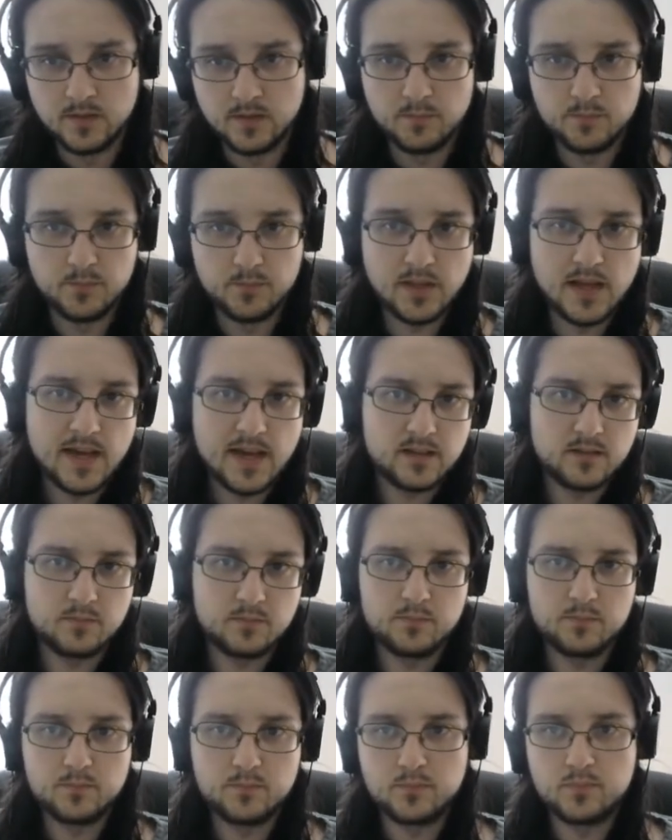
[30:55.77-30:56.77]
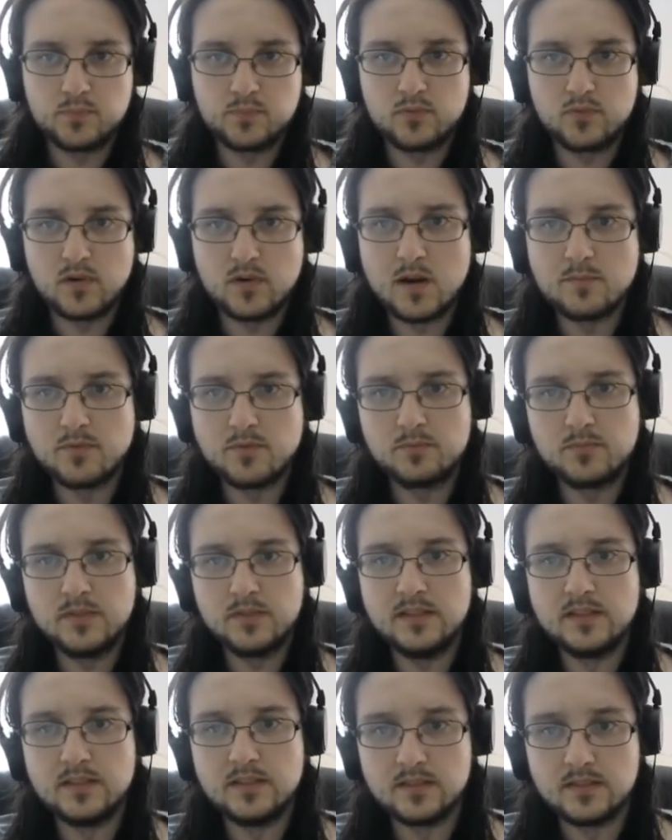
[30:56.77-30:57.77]
Black
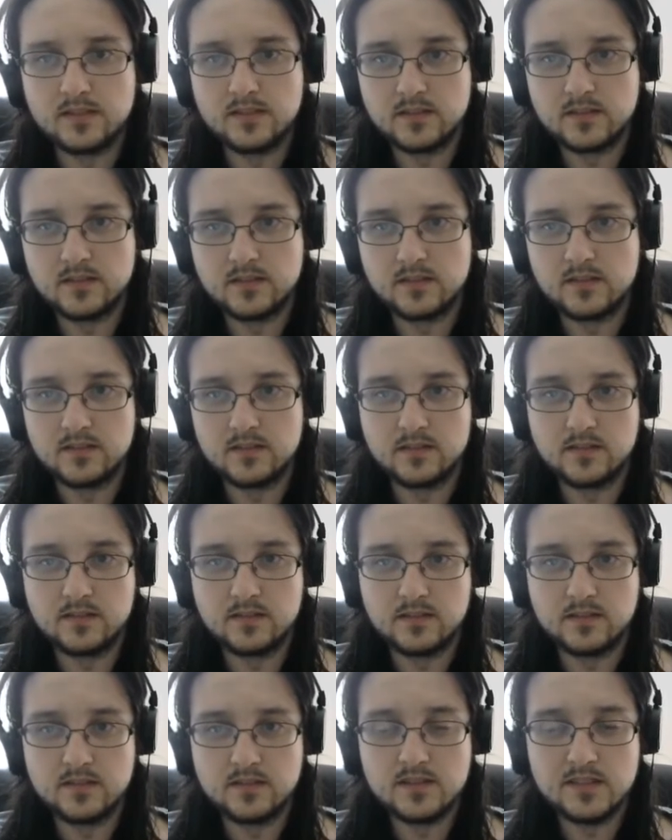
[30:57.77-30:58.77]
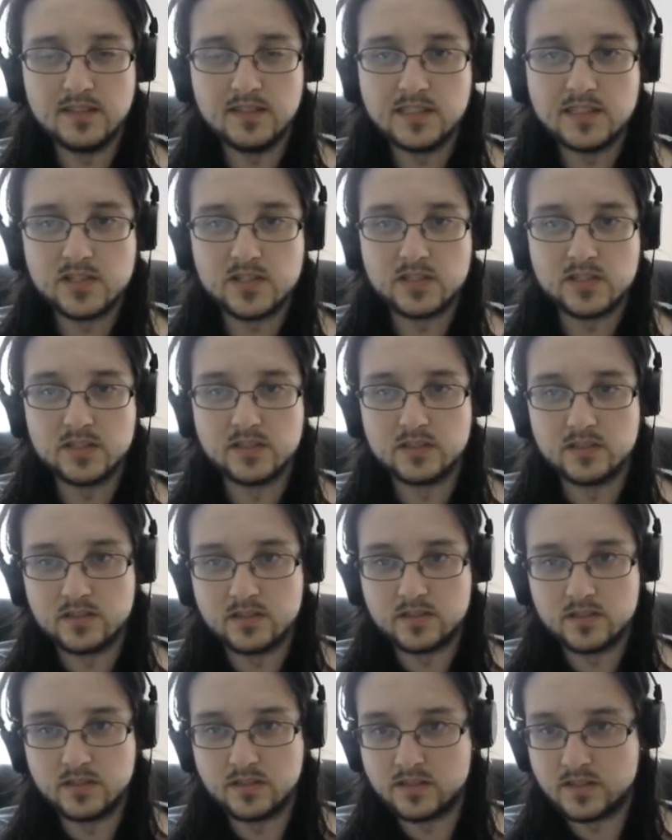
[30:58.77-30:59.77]
probably needs to
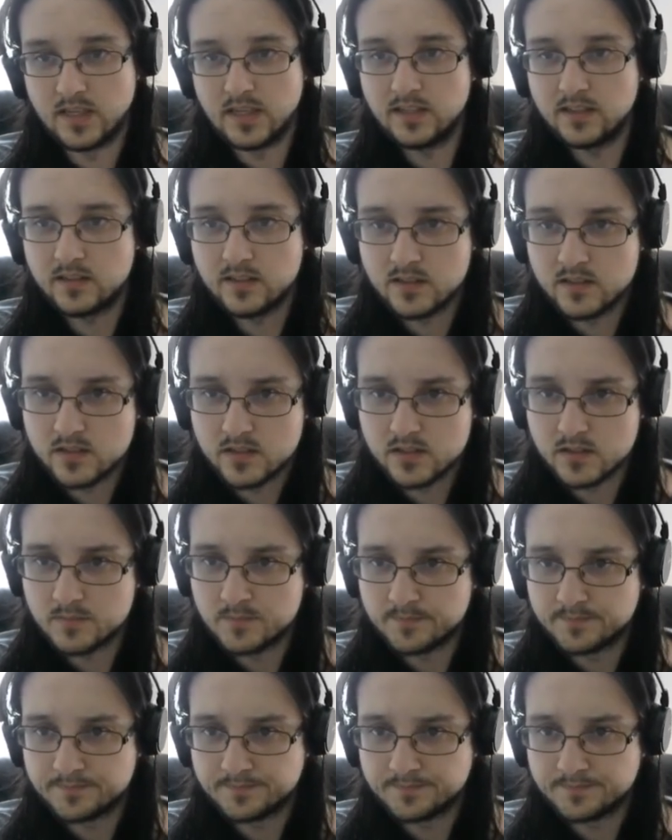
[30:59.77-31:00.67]
take this